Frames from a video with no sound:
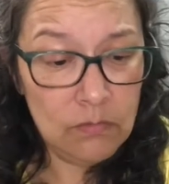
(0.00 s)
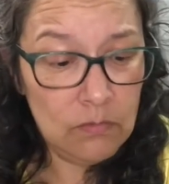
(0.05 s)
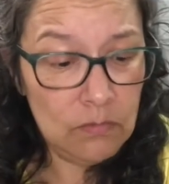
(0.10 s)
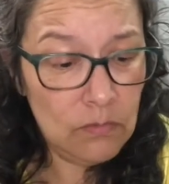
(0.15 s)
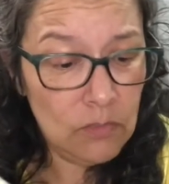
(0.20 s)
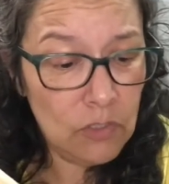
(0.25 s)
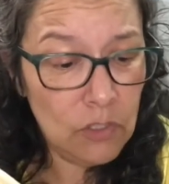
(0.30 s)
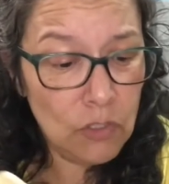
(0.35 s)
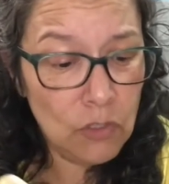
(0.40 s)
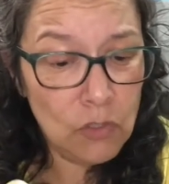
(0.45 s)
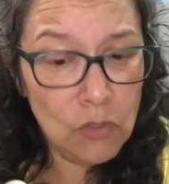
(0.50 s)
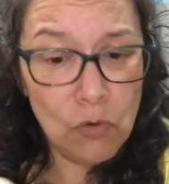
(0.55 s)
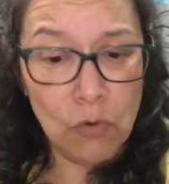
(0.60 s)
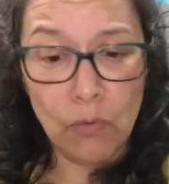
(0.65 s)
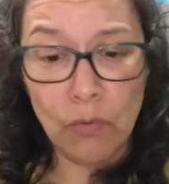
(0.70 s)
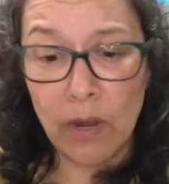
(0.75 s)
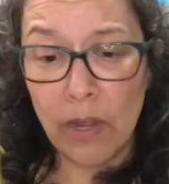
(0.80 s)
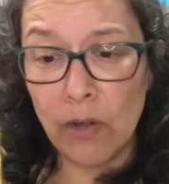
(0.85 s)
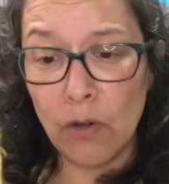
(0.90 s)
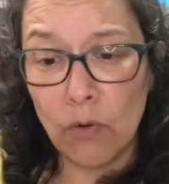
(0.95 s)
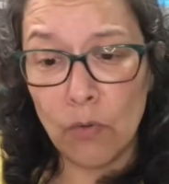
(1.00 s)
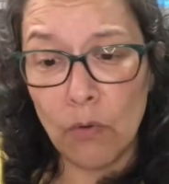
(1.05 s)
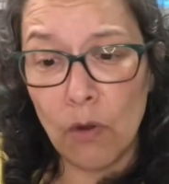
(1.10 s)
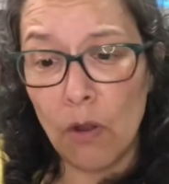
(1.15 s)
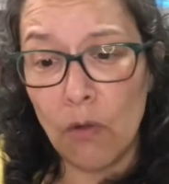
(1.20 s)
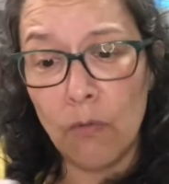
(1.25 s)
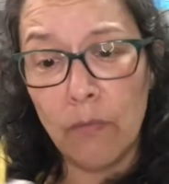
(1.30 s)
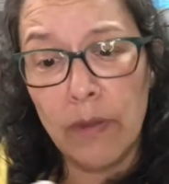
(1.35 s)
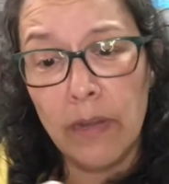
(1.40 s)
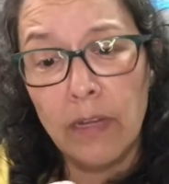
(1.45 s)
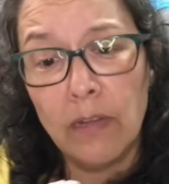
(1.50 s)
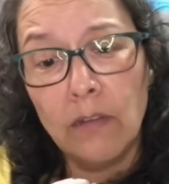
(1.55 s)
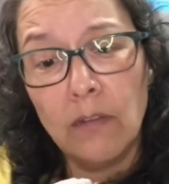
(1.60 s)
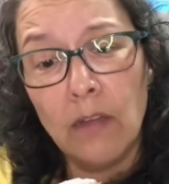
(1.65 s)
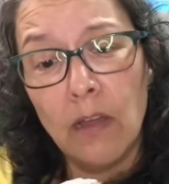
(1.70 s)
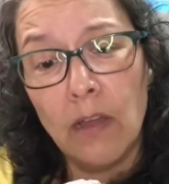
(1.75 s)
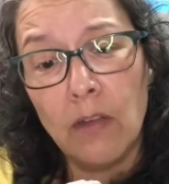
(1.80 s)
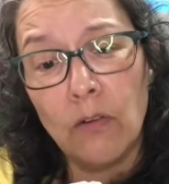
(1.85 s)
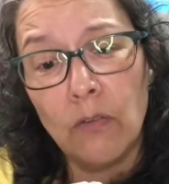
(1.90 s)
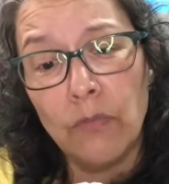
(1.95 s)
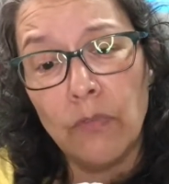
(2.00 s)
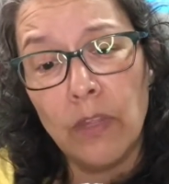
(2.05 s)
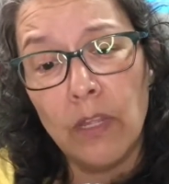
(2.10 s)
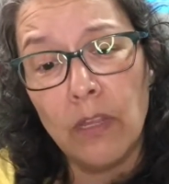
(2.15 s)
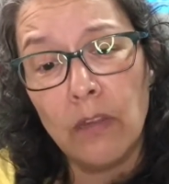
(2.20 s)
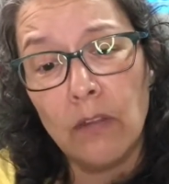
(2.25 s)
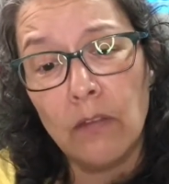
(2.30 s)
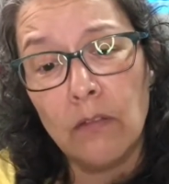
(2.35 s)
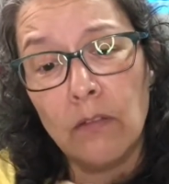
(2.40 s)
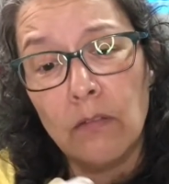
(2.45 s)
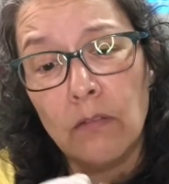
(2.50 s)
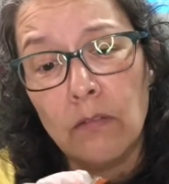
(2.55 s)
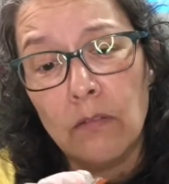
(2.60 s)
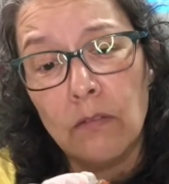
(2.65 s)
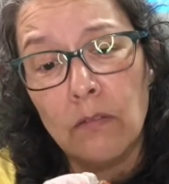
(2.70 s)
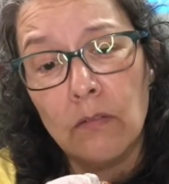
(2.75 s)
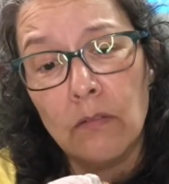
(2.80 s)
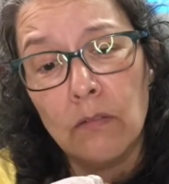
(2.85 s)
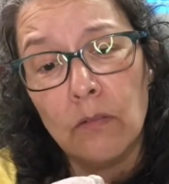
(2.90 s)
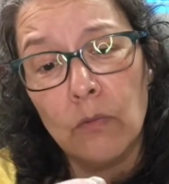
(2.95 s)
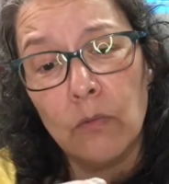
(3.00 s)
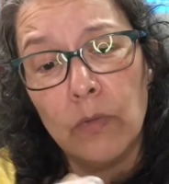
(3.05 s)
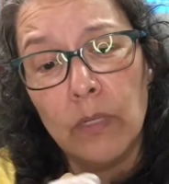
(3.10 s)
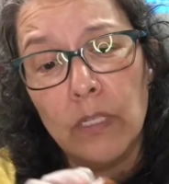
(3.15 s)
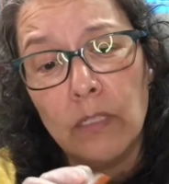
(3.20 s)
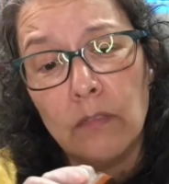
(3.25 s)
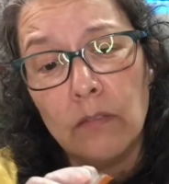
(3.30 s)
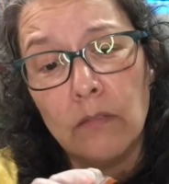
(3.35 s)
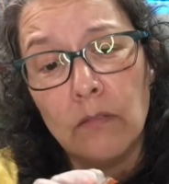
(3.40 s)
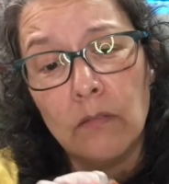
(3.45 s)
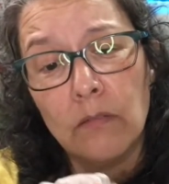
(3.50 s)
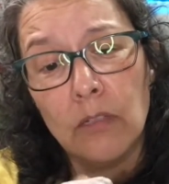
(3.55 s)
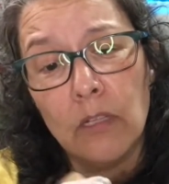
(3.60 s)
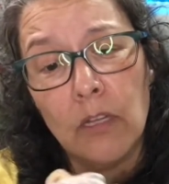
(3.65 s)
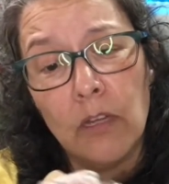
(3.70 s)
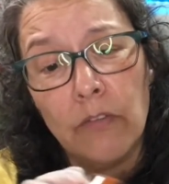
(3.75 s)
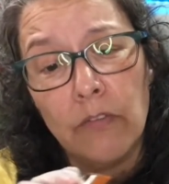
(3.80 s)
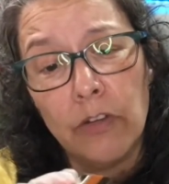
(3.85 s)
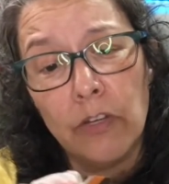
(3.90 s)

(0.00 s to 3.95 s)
There's no right or wrong way, I don't think, when covering